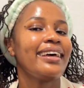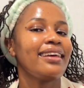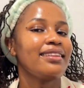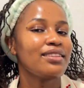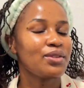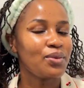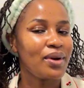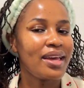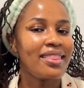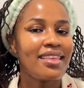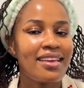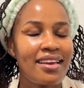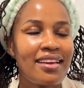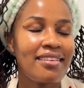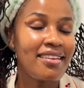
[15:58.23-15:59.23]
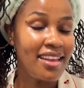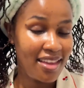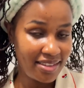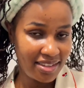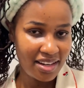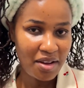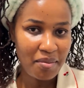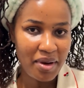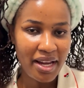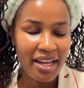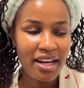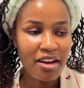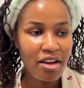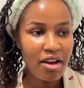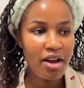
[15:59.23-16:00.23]
and that's why the
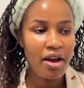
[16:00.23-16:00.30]
niacinamide.